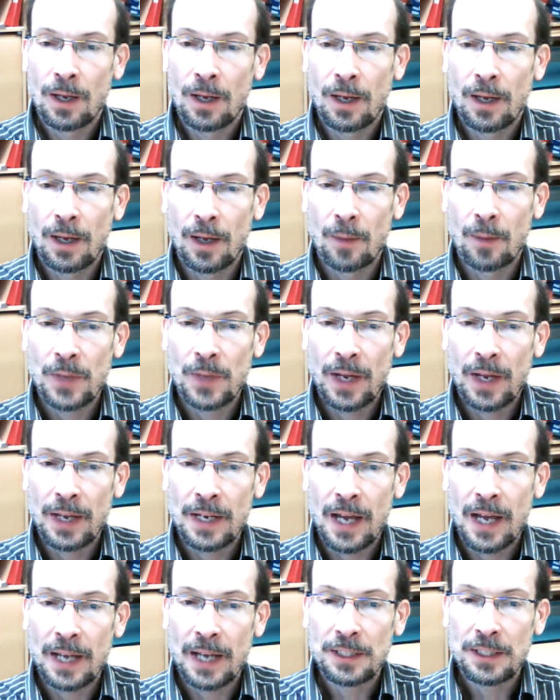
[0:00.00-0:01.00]
An
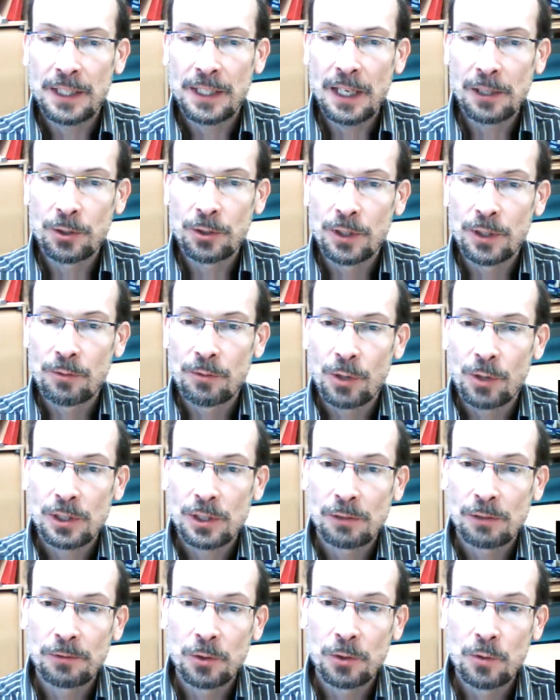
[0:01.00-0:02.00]
ideal
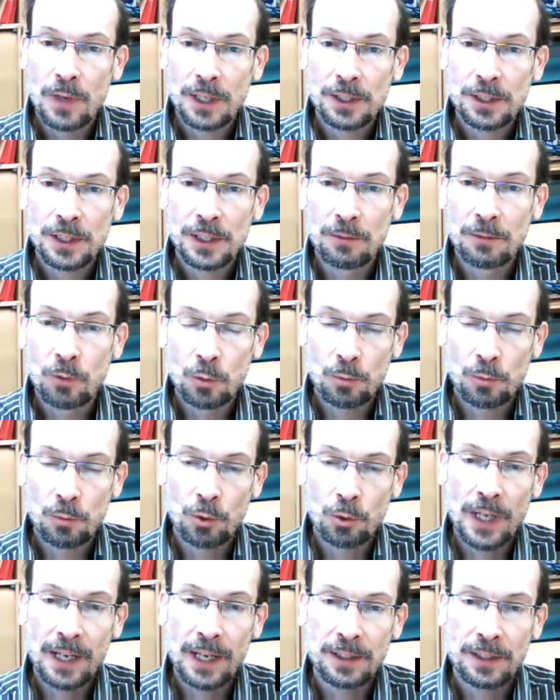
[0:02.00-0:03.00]
universal flu vaccine would
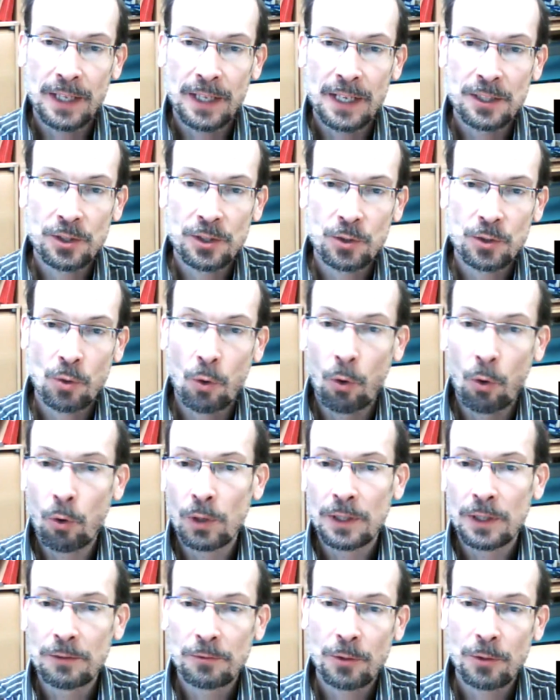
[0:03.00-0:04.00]
protect against all
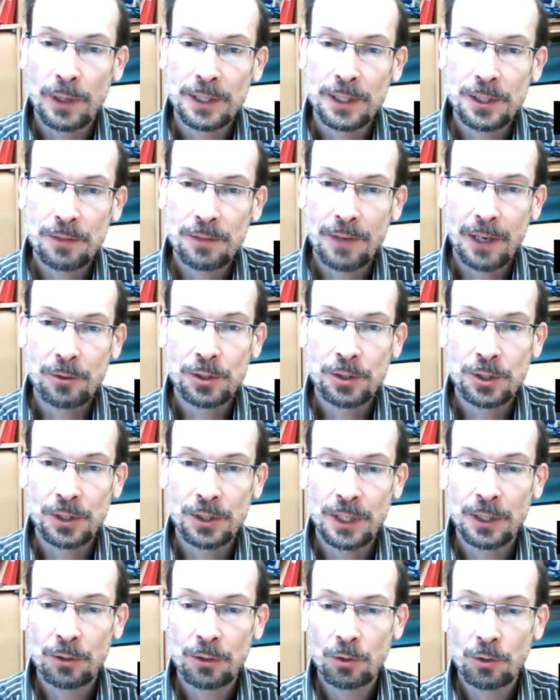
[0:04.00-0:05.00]
influenza viruses,
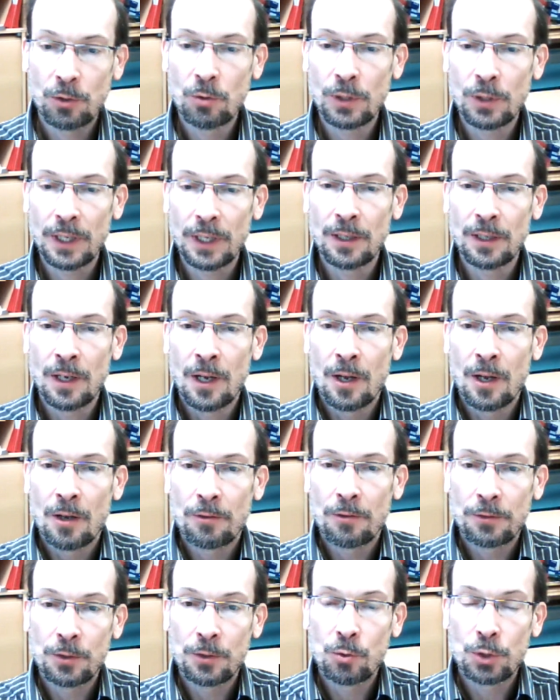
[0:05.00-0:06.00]
including
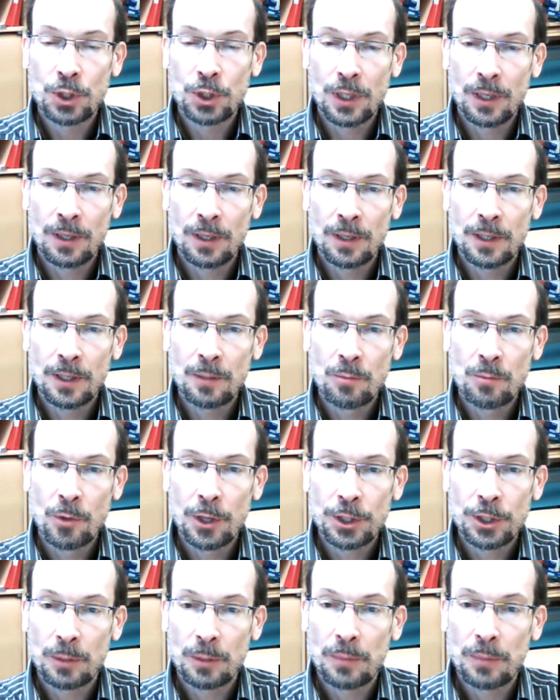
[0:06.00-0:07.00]
future
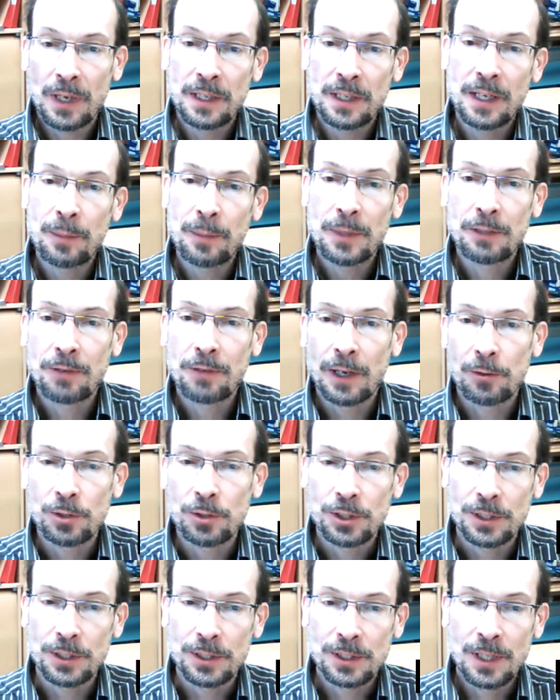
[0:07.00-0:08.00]
emerging pandemic
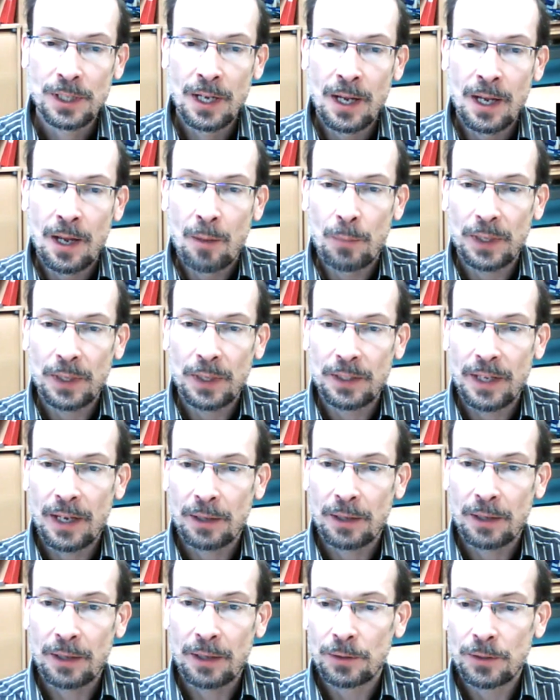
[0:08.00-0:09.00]
viruses. But
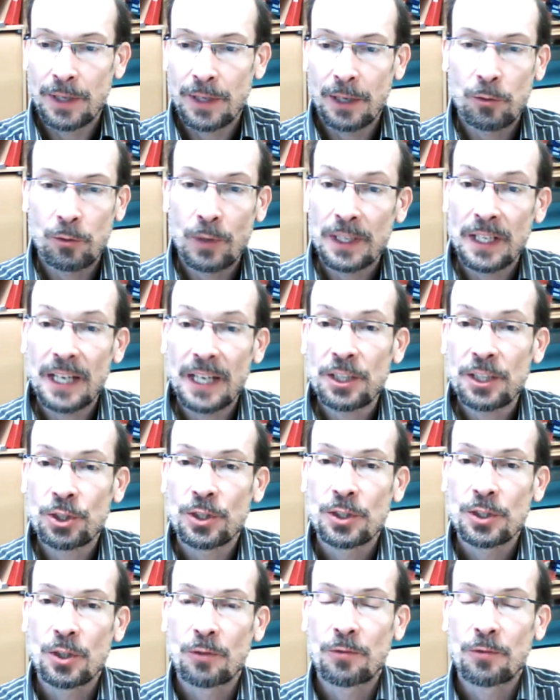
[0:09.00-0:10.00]
there are
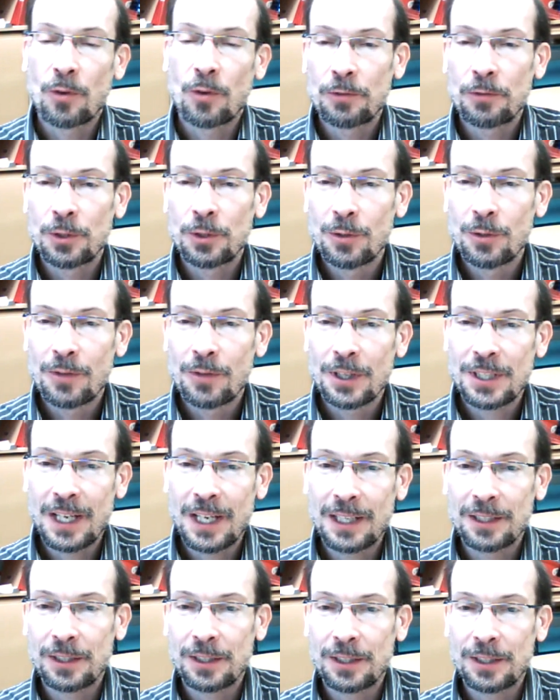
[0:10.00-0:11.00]
gradations of
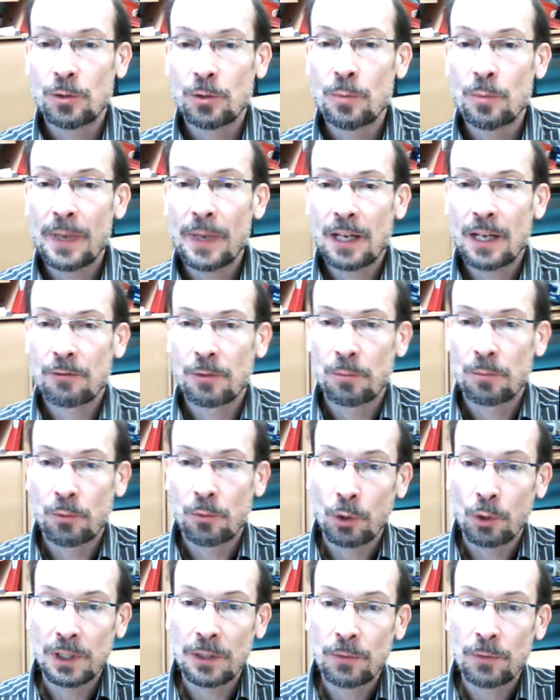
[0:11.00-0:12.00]
universality. You may have a
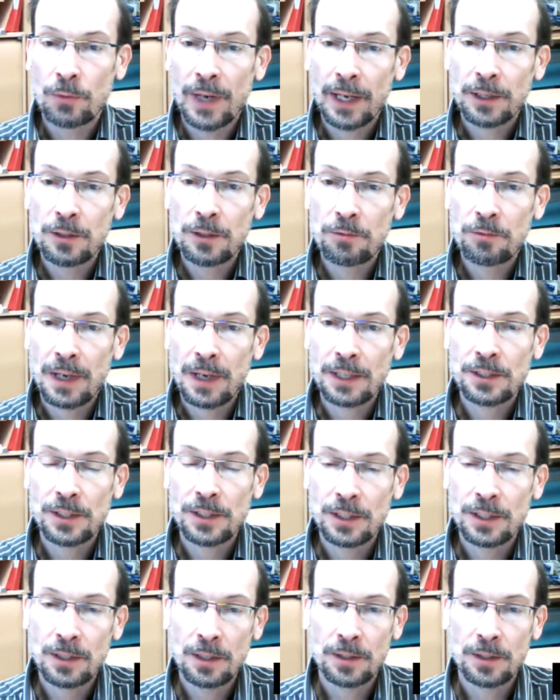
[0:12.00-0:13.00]
broadly reactive
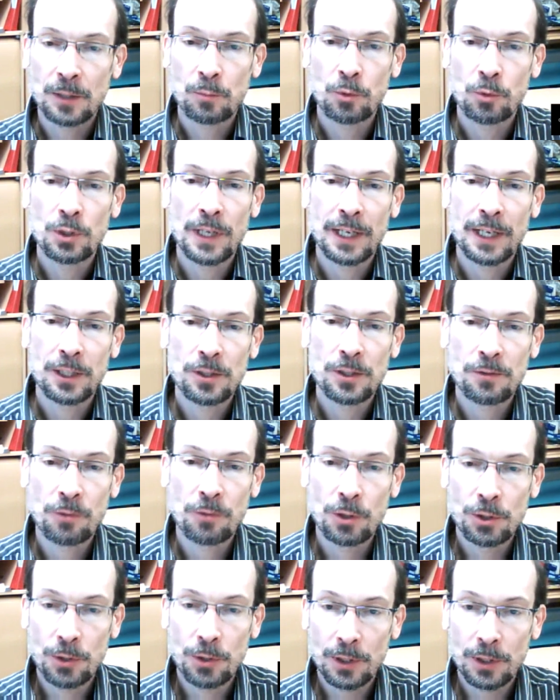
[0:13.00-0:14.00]
vaccine that protects for
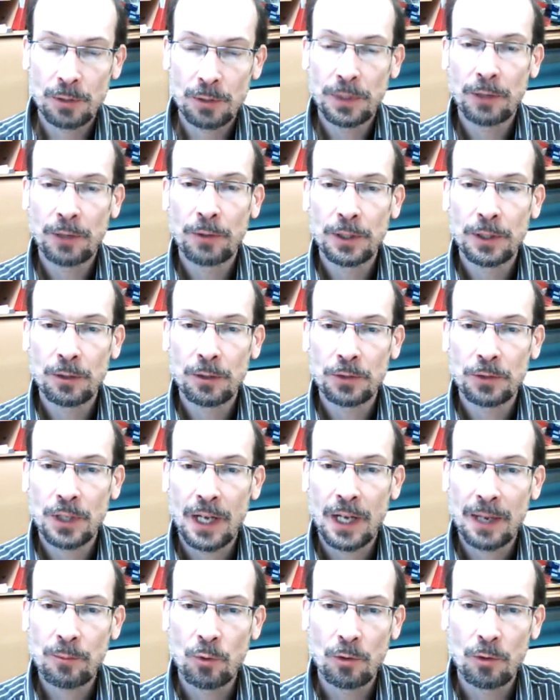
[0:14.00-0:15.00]
a certain period of
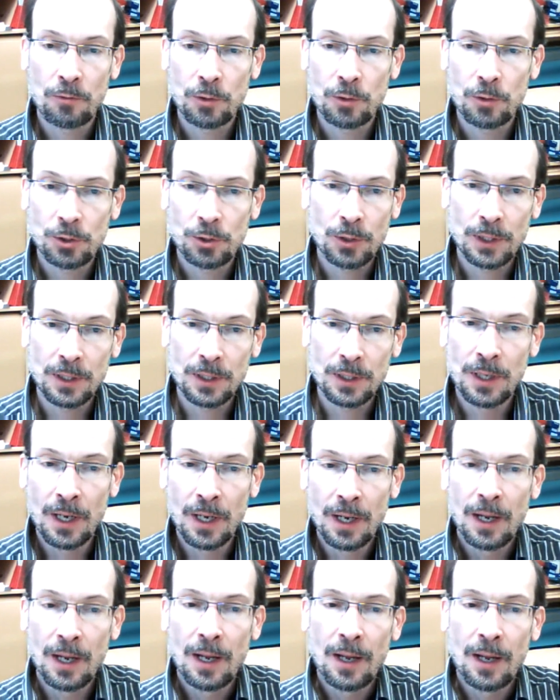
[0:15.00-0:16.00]
time or for a certain
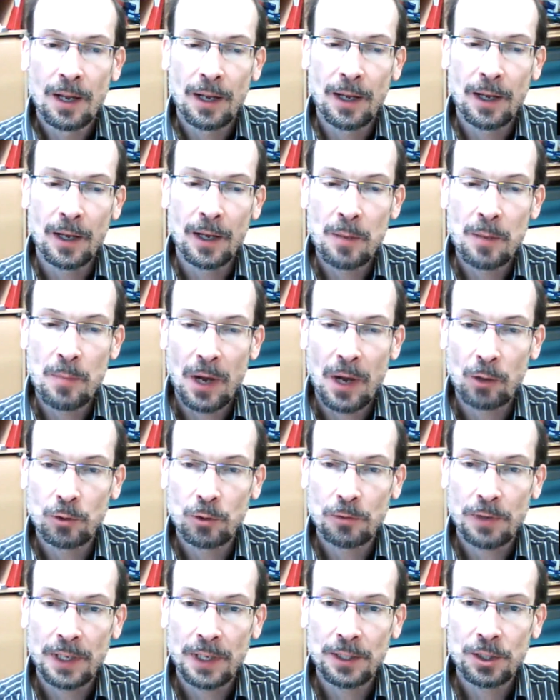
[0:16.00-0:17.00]
amount
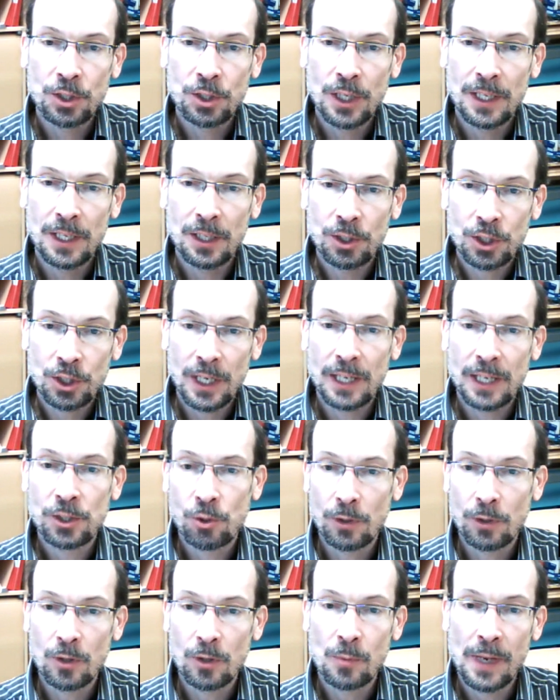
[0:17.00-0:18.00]
of antigenic change,
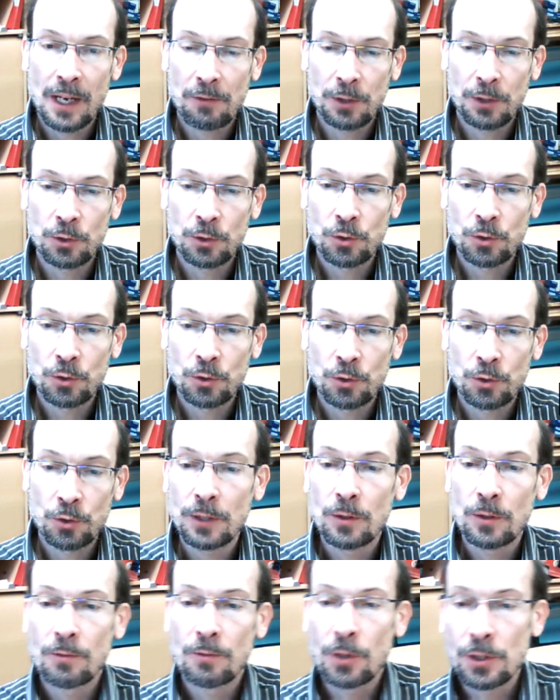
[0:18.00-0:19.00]
or you may have a truly
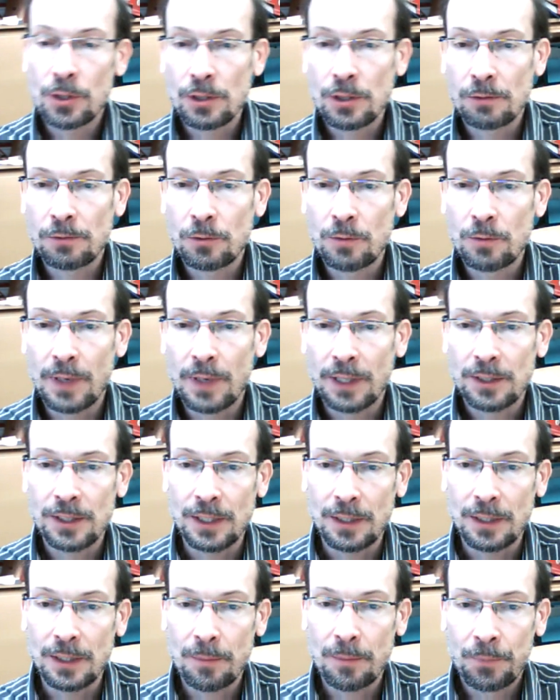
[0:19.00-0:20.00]
universal flu vaccine.